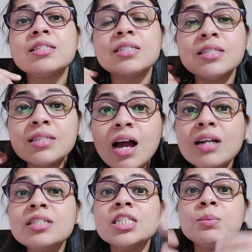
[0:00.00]

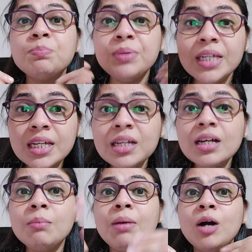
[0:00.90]
start speaking
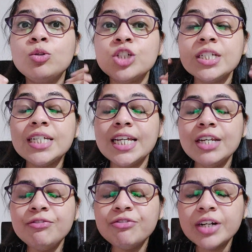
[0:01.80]
about it
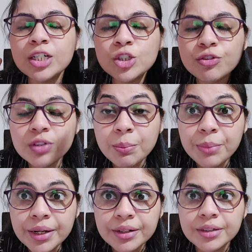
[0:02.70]
in front of the
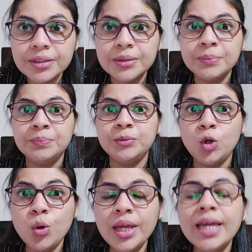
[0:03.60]
mirror.
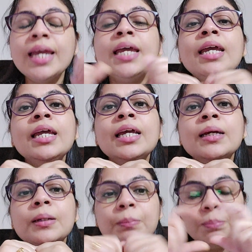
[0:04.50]
Okay,
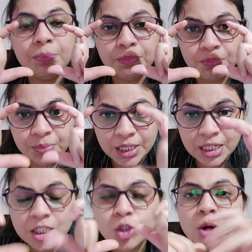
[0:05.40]

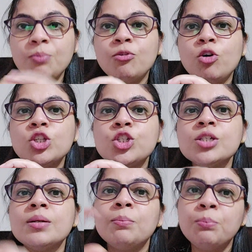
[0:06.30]
take a stopwatch,
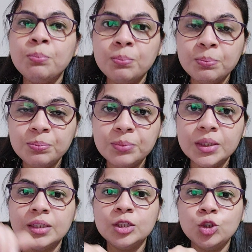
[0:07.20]

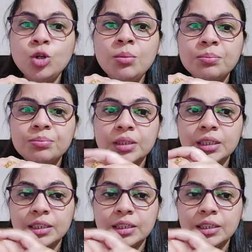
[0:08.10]
you know